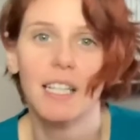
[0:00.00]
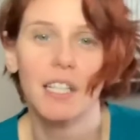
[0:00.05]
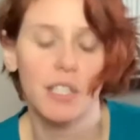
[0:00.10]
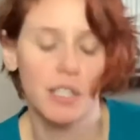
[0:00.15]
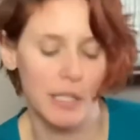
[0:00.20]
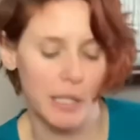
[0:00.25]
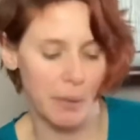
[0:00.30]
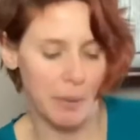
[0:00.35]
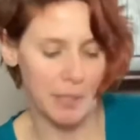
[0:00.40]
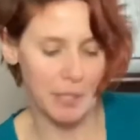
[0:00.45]
So
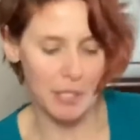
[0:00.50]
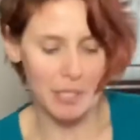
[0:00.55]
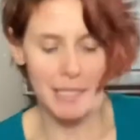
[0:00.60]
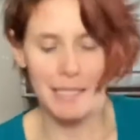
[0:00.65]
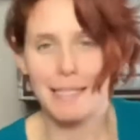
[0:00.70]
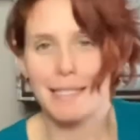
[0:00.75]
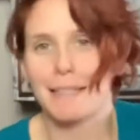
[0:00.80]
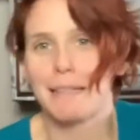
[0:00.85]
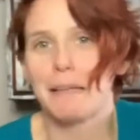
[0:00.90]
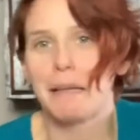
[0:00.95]
I just
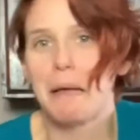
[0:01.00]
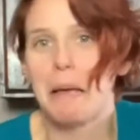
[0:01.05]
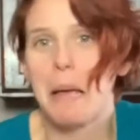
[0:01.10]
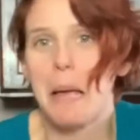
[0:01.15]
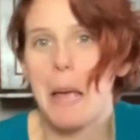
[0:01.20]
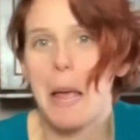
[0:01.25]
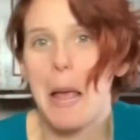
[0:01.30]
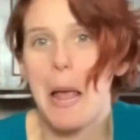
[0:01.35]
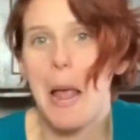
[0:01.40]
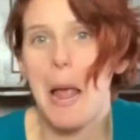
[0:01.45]

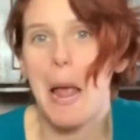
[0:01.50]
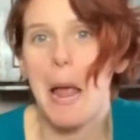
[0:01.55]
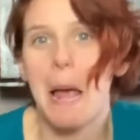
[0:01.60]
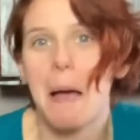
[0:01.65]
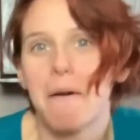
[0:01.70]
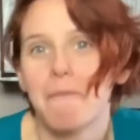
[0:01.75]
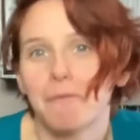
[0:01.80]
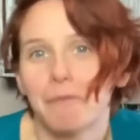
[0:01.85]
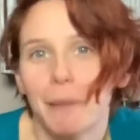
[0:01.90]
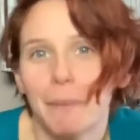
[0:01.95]

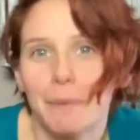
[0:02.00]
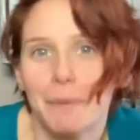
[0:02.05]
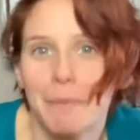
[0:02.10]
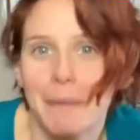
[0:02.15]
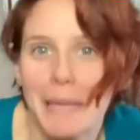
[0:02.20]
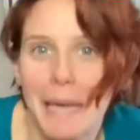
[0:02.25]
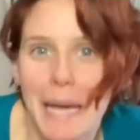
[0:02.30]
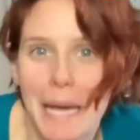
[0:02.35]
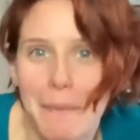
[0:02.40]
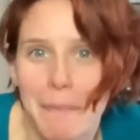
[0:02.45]
flipped my
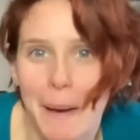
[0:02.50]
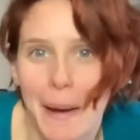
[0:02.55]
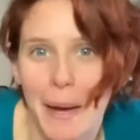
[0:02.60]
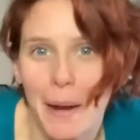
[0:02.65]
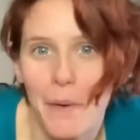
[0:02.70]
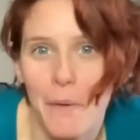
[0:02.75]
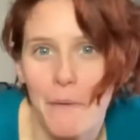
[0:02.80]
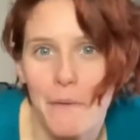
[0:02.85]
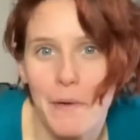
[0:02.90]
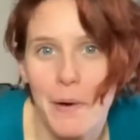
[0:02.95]
cake pan
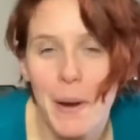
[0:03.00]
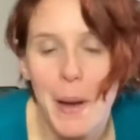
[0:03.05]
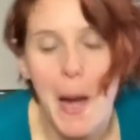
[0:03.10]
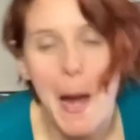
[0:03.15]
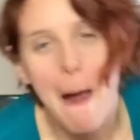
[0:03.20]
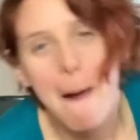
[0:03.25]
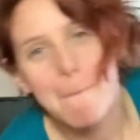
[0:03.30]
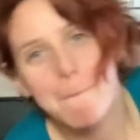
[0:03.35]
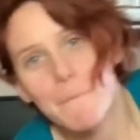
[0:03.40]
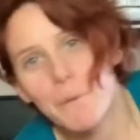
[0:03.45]
over,
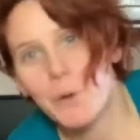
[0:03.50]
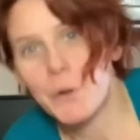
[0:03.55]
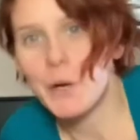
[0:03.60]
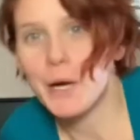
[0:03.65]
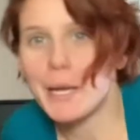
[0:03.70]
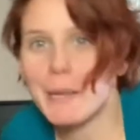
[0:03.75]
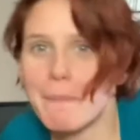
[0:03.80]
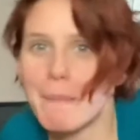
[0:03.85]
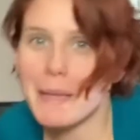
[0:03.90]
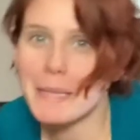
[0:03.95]
created
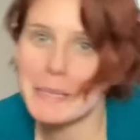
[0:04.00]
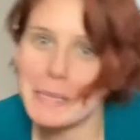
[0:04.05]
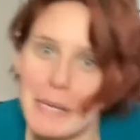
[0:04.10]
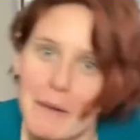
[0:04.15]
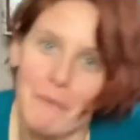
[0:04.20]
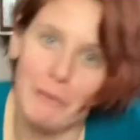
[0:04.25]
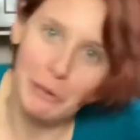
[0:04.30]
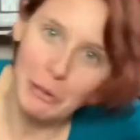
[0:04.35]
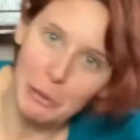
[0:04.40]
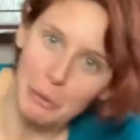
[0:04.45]
myself a
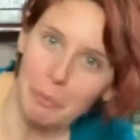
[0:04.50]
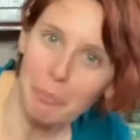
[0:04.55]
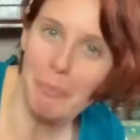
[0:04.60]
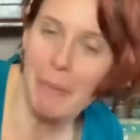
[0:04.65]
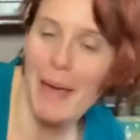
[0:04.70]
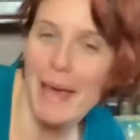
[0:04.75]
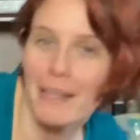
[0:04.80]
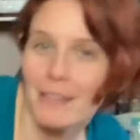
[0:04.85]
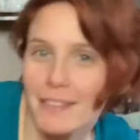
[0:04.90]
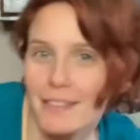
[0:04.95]
little
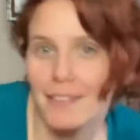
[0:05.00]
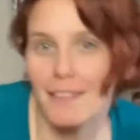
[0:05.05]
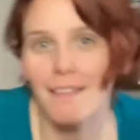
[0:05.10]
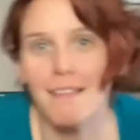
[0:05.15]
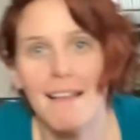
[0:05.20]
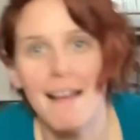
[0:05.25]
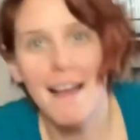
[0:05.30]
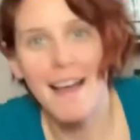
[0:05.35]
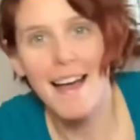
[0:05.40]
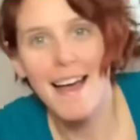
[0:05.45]
pedestal
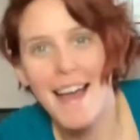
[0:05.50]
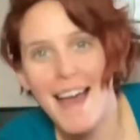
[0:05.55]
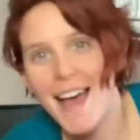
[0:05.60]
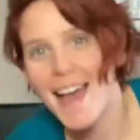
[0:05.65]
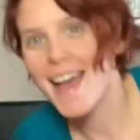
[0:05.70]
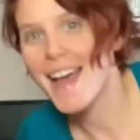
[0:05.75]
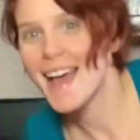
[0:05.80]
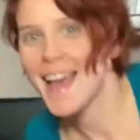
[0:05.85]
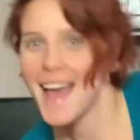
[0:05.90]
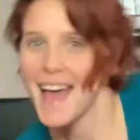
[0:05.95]

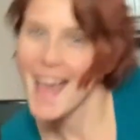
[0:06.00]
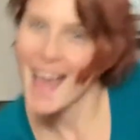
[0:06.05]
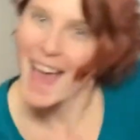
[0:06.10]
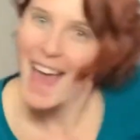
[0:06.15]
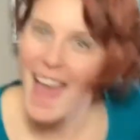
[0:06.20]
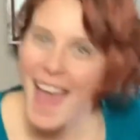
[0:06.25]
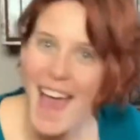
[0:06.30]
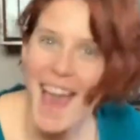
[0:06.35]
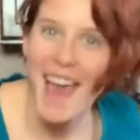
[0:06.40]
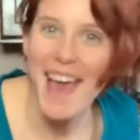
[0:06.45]

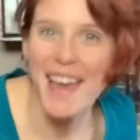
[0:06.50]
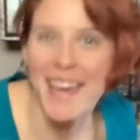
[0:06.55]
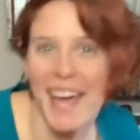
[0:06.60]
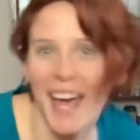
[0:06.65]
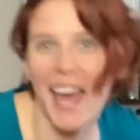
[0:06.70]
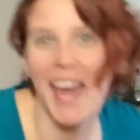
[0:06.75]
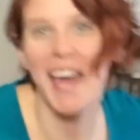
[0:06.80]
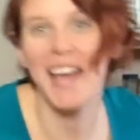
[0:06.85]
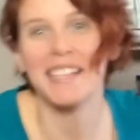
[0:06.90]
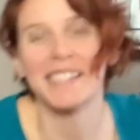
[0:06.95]

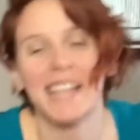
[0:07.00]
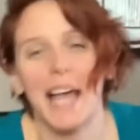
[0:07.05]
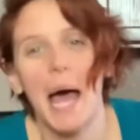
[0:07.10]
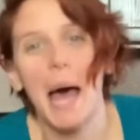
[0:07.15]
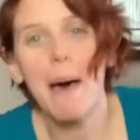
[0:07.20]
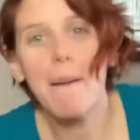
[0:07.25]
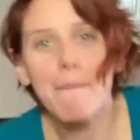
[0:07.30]
because I'm